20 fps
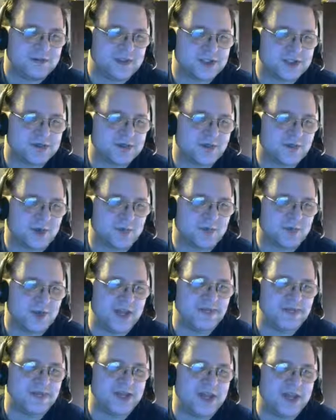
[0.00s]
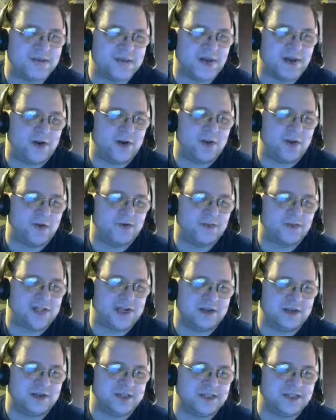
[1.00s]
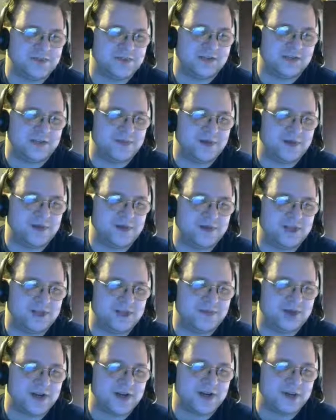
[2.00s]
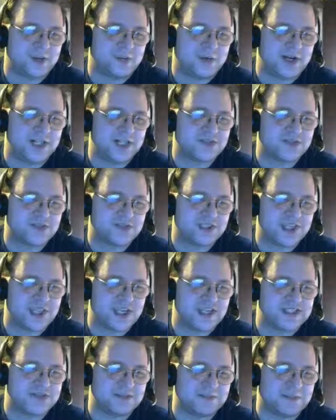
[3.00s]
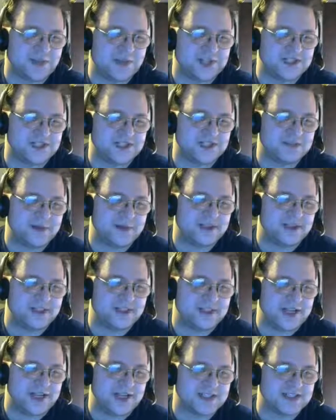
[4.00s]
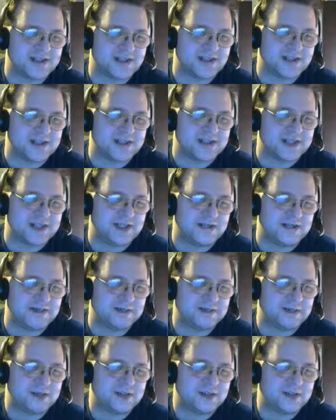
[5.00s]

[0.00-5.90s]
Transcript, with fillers: This reborn planet became the home of countless people, living under the watchful gaze and blessed by the goddess Althena.